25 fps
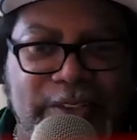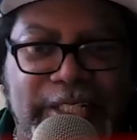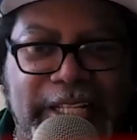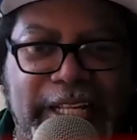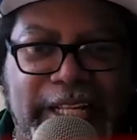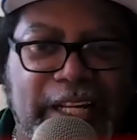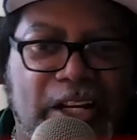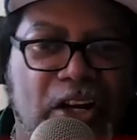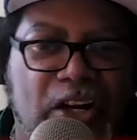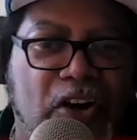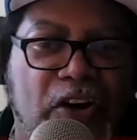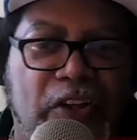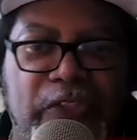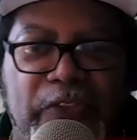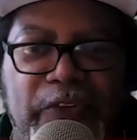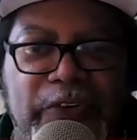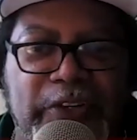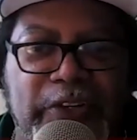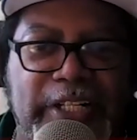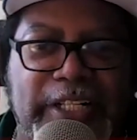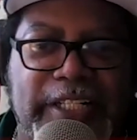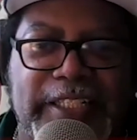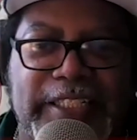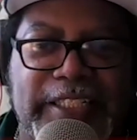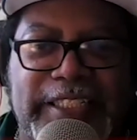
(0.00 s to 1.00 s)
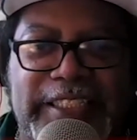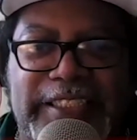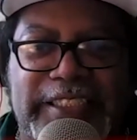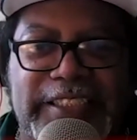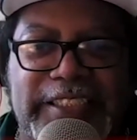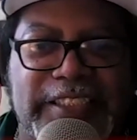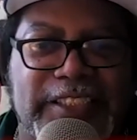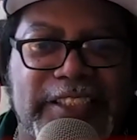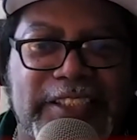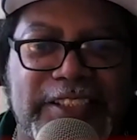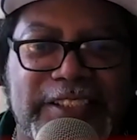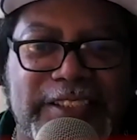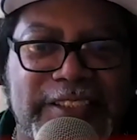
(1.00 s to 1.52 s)
King Arthur and
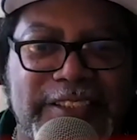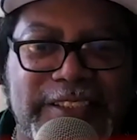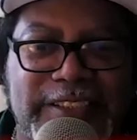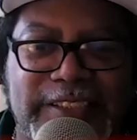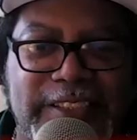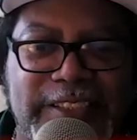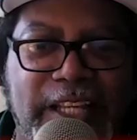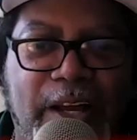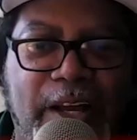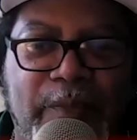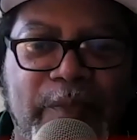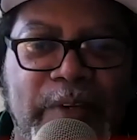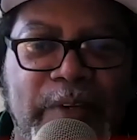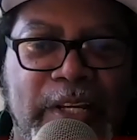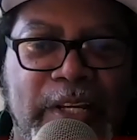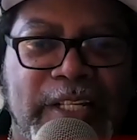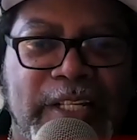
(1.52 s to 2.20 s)
stuff,